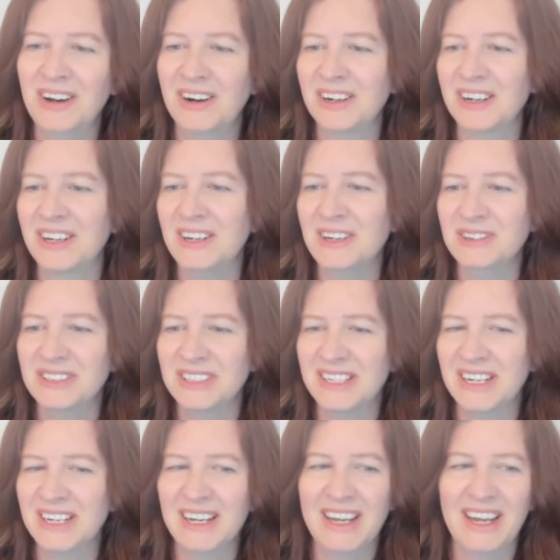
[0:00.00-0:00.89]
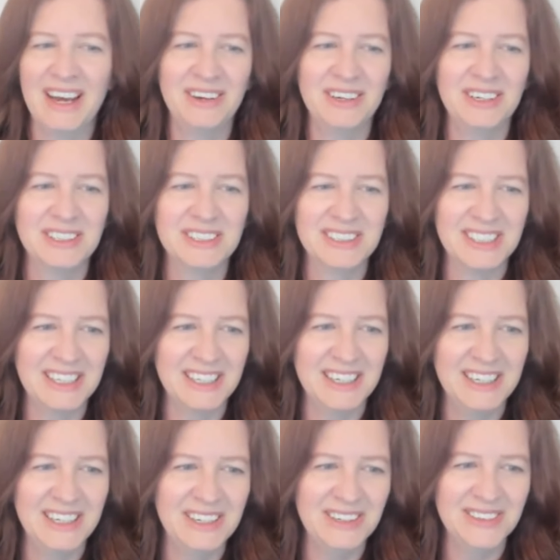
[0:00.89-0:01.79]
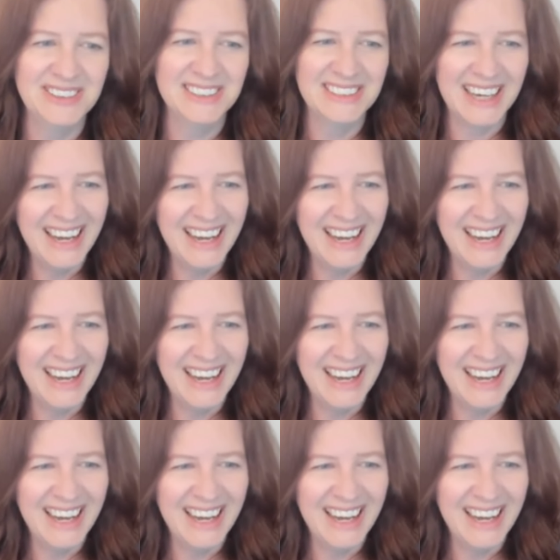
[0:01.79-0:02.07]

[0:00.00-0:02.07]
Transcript: are using it, how you're seeing it used.